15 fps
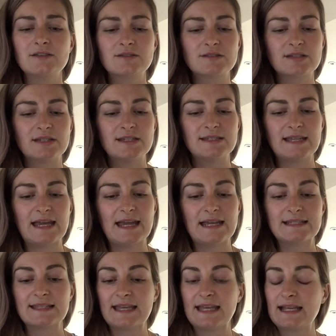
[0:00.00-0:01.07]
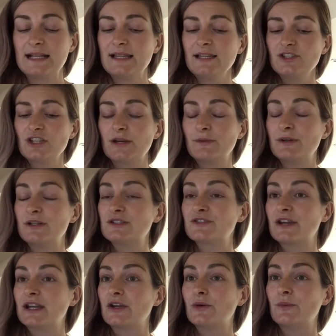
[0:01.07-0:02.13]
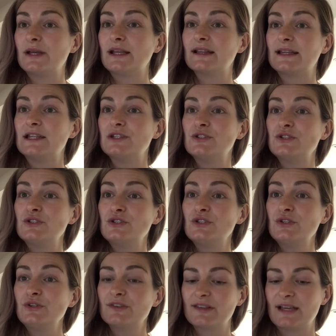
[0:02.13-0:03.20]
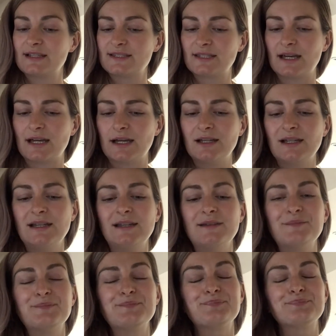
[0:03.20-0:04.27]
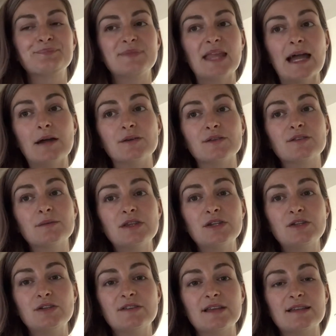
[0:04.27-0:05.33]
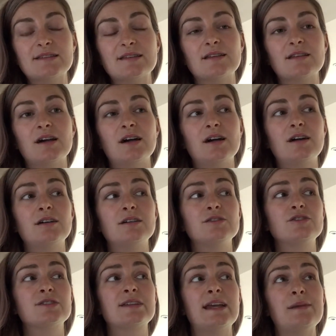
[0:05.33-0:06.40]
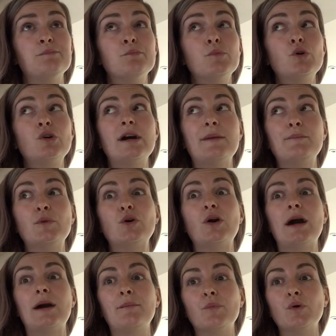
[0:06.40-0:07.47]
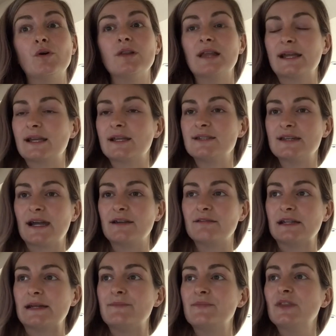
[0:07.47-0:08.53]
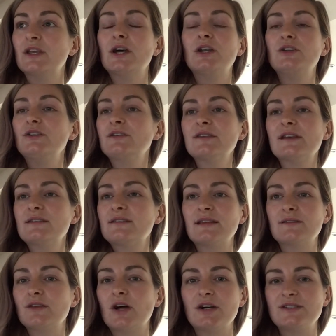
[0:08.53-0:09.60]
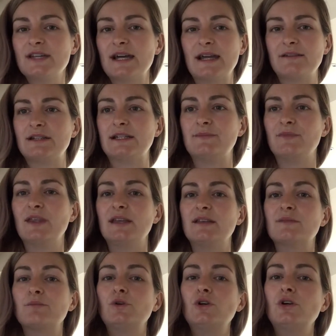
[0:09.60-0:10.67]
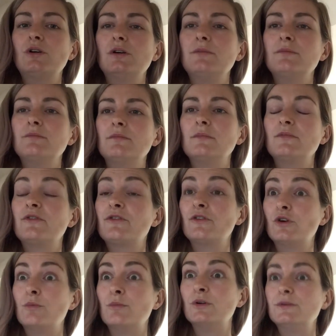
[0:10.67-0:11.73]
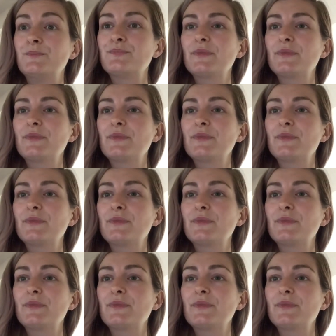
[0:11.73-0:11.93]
Today's English, I want you to write your weekly newsletter. Now, some of the newsletters are just getting more and more and more like a diary. A newsletter is not a diary. It's more formal.